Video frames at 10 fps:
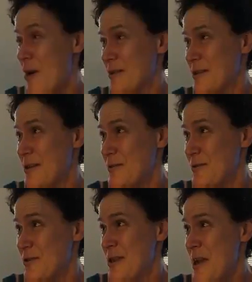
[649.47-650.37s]

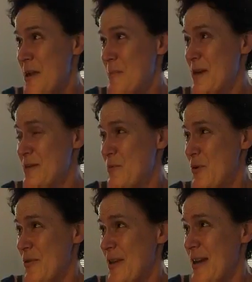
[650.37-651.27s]
prosecutors much
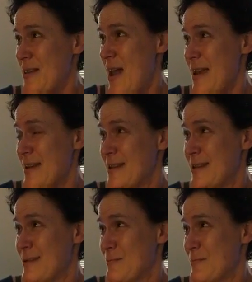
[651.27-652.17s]
more than he likes